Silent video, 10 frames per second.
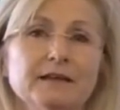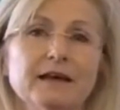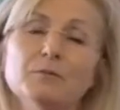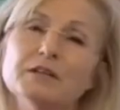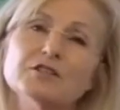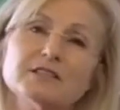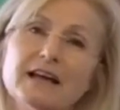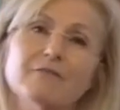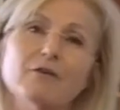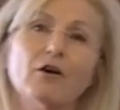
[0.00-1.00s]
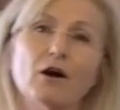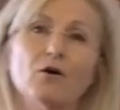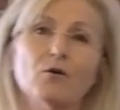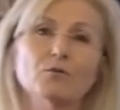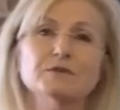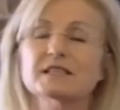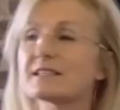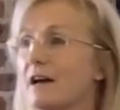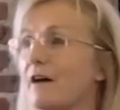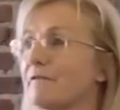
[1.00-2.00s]
and we just have our own
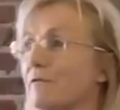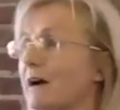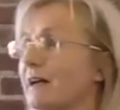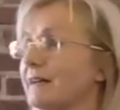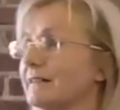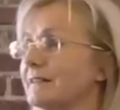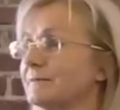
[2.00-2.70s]
stuff, right?